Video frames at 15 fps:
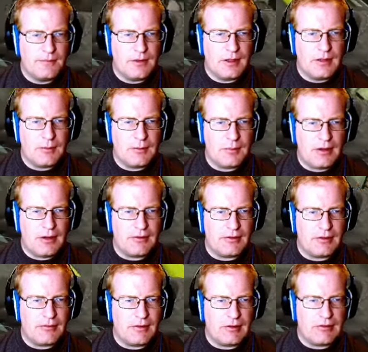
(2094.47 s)
Net
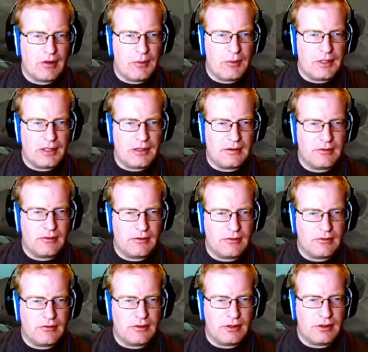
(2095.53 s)
positive, that's all we need. It's
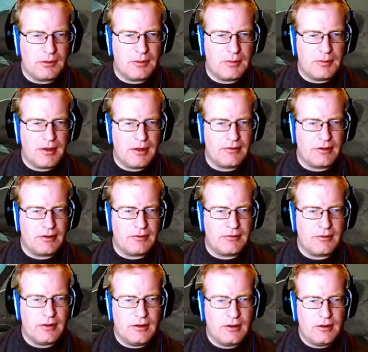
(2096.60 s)
just a little bit positive,
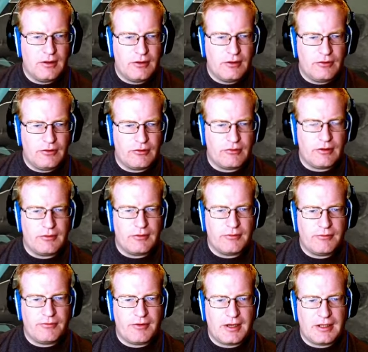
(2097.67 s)
just to
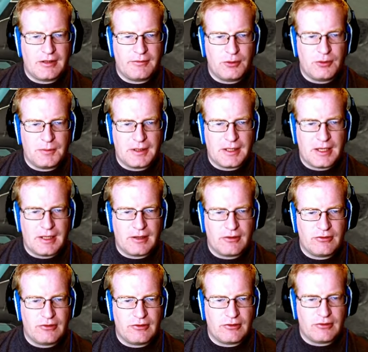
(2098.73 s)
fight the fluid mechanics
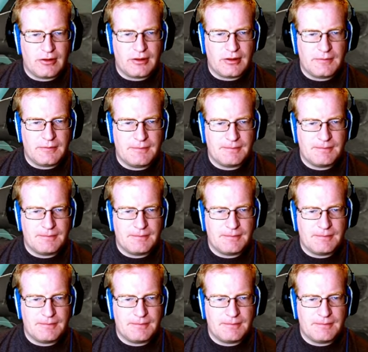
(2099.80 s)
just a little.